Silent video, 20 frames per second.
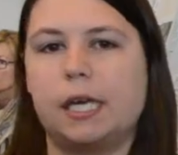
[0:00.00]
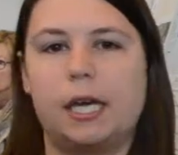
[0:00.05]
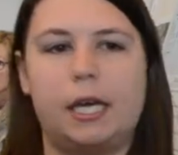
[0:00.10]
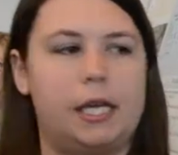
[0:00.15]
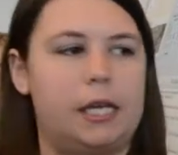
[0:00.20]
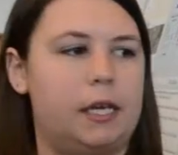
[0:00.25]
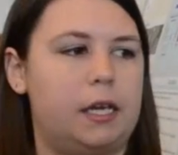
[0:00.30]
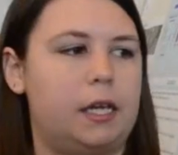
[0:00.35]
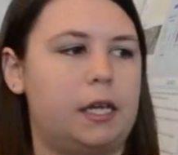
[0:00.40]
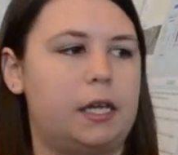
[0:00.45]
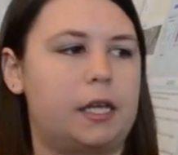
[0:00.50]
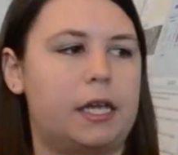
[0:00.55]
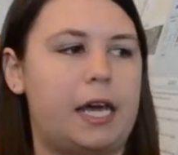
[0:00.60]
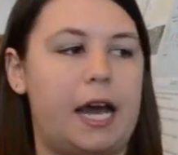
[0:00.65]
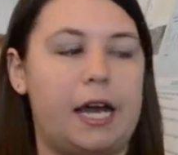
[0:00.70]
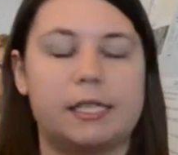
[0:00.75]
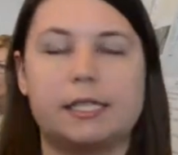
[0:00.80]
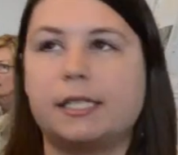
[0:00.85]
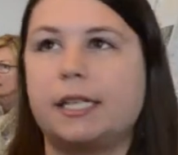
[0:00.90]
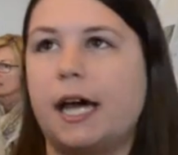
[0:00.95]
in
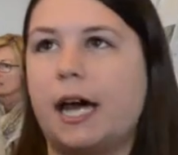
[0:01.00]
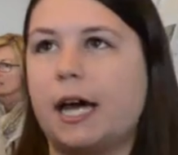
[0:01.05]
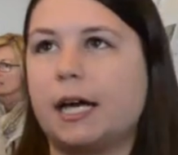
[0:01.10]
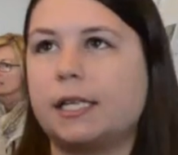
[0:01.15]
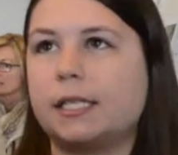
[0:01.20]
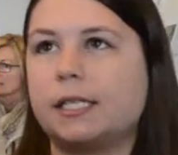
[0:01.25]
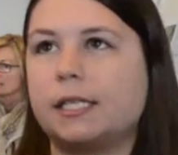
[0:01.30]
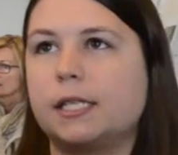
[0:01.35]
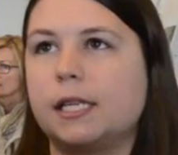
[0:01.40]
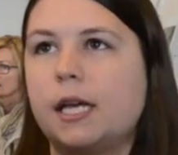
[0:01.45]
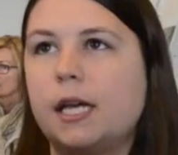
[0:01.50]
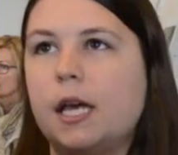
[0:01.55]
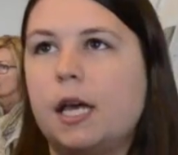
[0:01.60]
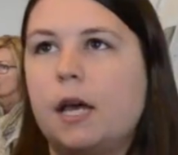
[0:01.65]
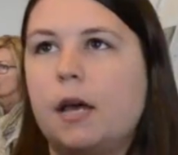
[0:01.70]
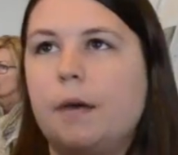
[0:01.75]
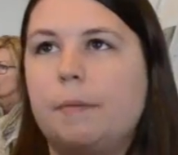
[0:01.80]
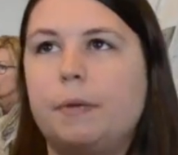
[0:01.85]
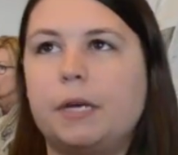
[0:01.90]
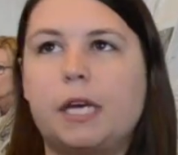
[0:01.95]
gas tax
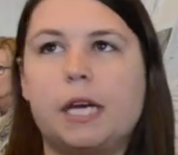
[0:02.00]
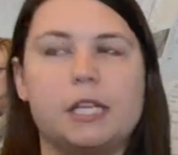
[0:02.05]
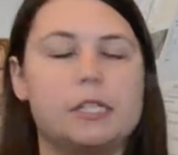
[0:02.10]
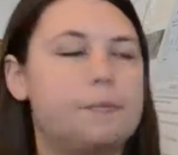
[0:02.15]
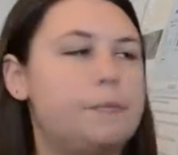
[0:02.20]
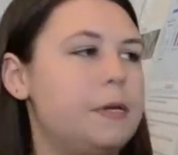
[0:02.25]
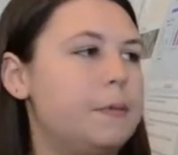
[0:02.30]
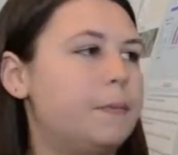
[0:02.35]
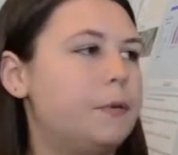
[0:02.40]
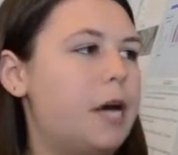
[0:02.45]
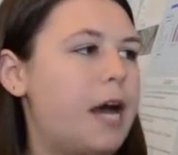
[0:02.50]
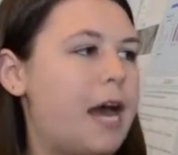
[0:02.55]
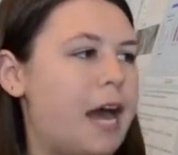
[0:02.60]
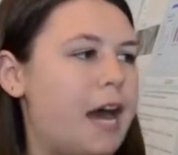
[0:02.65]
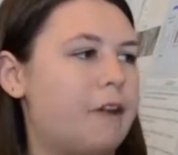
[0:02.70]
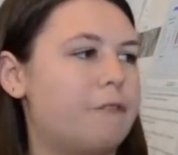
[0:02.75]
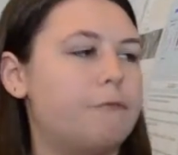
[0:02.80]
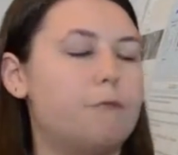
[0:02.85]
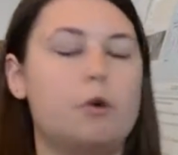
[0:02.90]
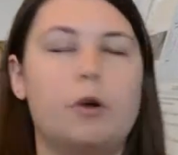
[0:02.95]
because people
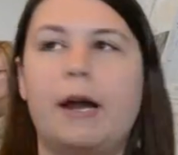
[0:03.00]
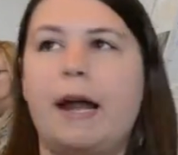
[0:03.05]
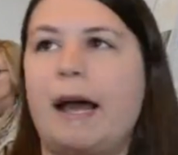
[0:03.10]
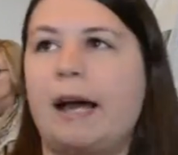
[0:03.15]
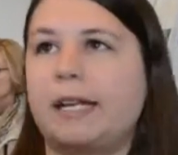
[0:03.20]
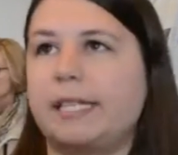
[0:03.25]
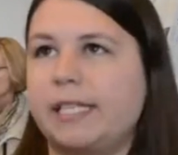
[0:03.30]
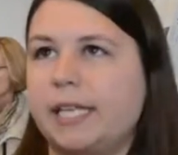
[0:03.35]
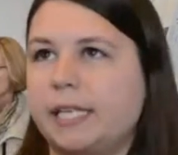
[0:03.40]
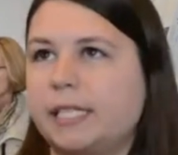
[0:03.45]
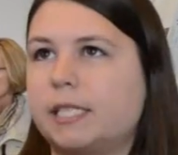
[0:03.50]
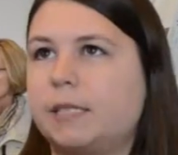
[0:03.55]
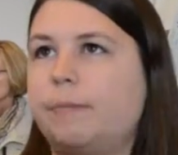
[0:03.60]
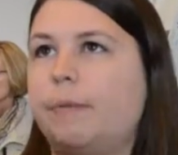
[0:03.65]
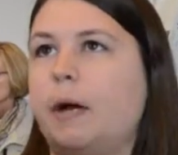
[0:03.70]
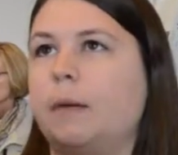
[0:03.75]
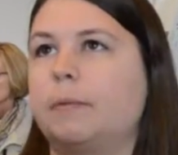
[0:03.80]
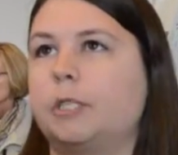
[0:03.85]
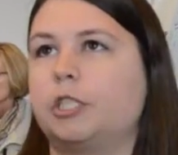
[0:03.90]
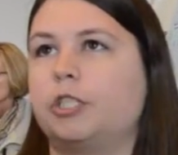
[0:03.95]
have more access to
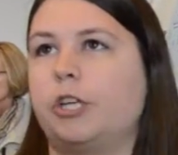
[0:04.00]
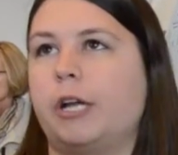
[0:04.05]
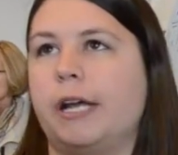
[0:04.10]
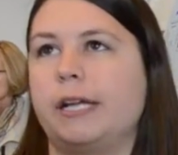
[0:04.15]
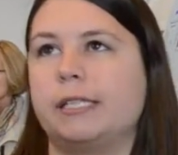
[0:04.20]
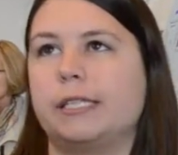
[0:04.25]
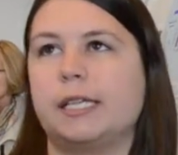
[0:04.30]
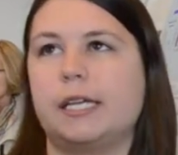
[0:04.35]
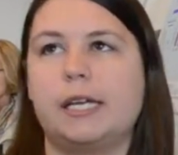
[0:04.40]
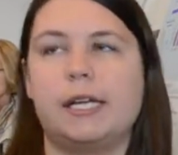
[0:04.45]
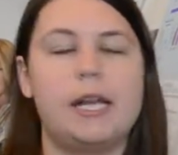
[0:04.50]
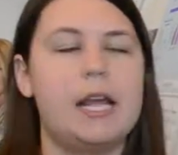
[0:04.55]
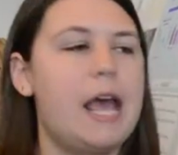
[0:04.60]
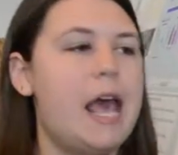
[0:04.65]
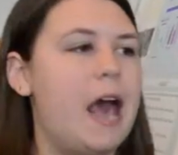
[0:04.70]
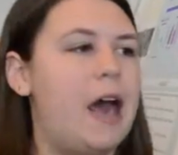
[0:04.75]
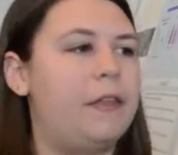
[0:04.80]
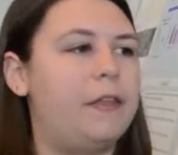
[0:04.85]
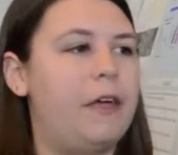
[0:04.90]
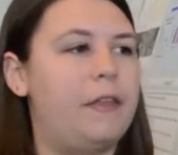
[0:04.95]
public transit,
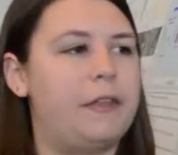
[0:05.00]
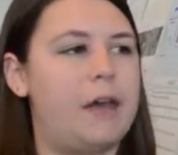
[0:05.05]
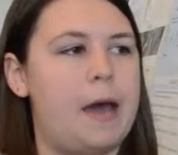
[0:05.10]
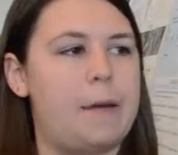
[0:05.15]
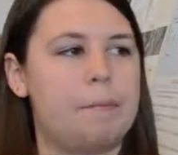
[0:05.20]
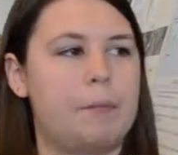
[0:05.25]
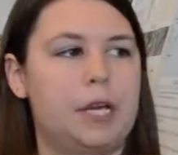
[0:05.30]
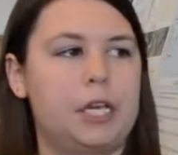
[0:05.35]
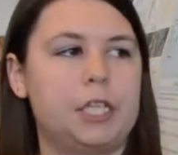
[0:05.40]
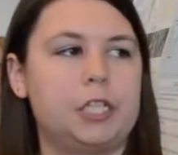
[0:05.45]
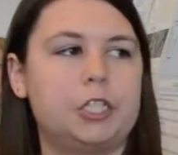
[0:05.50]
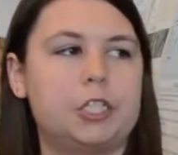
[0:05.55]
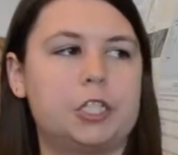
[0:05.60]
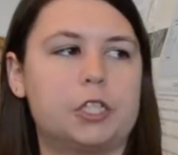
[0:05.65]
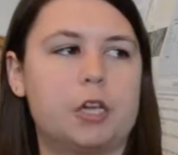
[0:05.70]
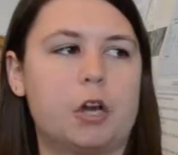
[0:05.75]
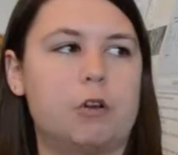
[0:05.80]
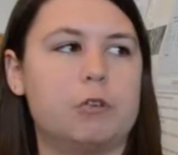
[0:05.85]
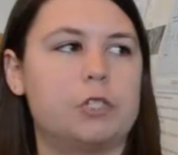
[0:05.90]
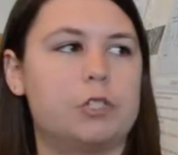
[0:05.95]
and then that money
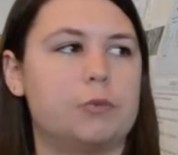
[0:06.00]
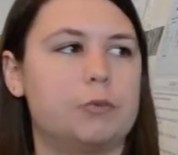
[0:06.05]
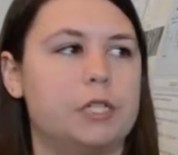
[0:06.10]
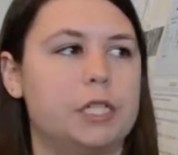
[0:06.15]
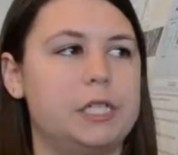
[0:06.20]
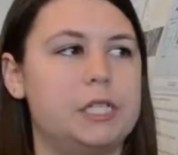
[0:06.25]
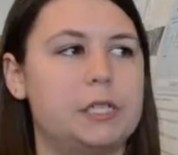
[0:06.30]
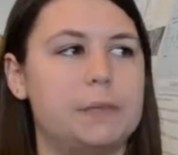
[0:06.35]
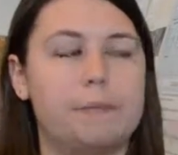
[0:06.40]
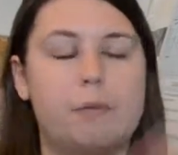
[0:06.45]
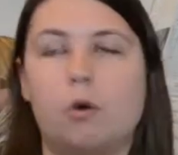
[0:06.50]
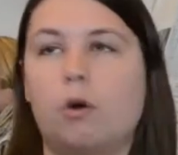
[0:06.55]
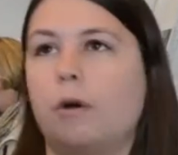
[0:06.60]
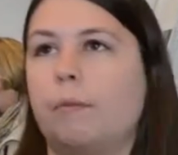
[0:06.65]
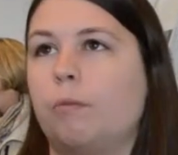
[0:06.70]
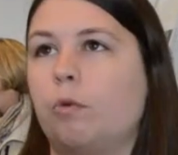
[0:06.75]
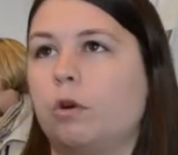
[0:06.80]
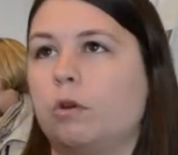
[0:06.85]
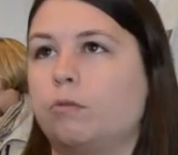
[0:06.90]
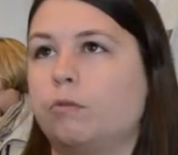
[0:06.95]
should go to really
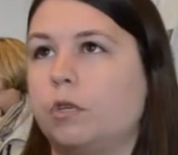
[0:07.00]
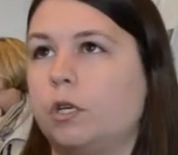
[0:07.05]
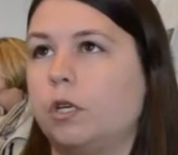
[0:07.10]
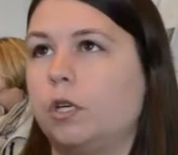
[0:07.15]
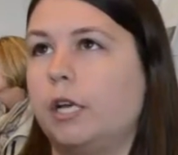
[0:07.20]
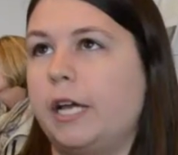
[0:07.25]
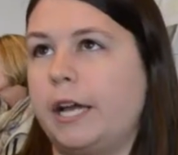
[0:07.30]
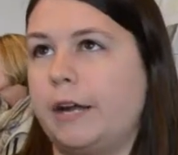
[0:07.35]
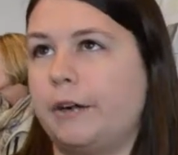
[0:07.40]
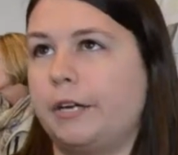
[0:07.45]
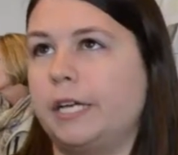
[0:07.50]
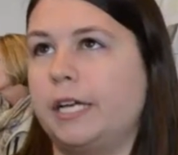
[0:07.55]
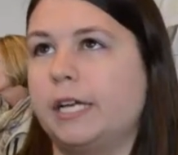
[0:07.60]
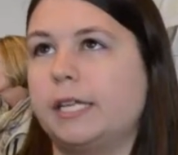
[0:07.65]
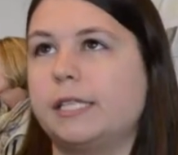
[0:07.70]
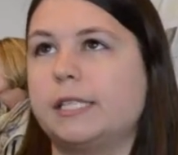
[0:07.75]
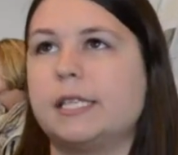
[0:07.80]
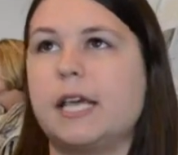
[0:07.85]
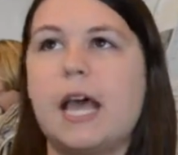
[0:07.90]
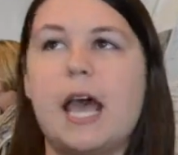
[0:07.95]
support more rural
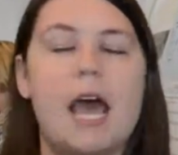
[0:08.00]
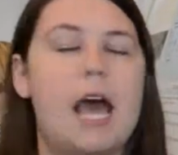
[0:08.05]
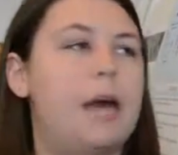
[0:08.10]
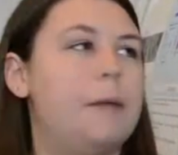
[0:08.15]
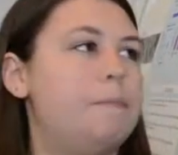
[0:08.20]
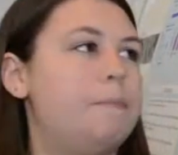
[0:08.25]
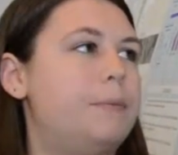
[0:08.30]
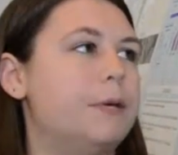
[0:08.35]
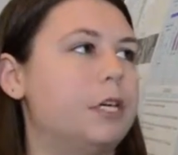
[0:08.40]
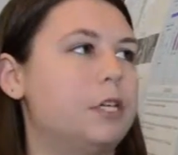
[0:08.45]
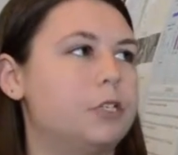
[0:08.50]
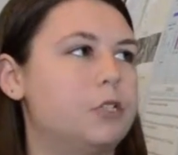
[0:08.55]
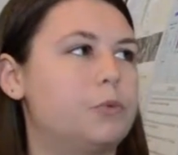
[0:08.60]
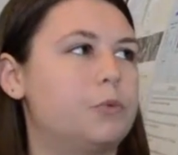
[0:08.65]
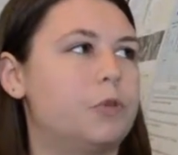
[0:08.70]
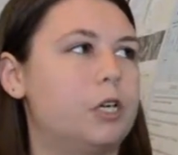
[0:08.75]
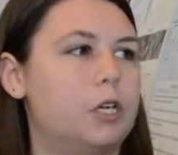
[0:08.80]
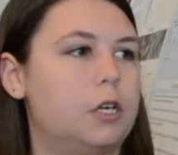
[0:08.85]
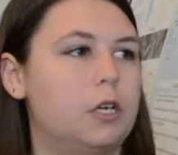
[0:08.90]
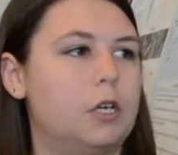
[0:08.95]
areas and build
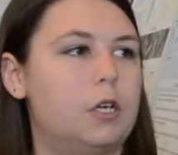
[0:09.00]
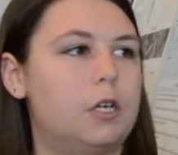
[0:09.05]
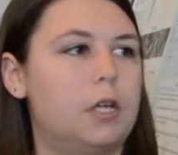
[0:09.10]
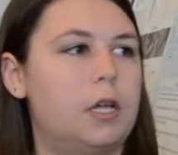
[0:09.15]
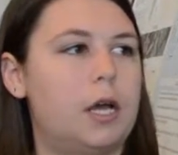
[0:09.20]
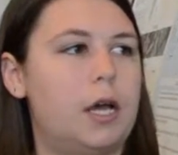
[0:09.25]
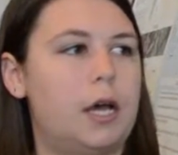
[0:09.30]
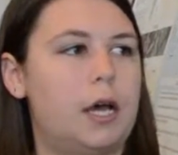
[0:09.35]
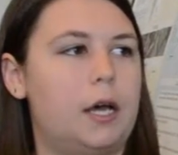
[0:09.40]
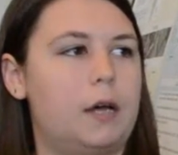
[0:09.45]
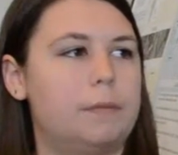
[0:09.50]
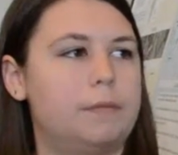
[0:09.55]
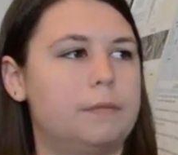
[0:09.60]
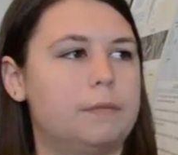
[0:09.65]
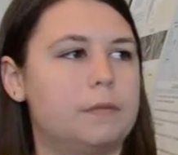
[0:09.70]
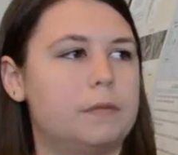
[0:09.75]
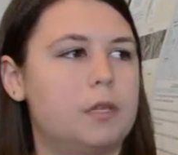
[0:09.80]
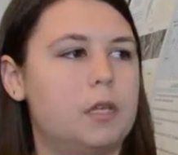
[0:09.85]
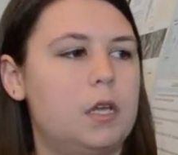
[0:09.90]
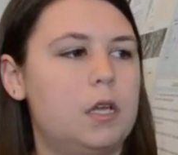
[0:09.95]
rural.
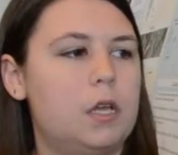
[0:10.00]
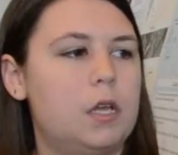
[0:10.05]
Um,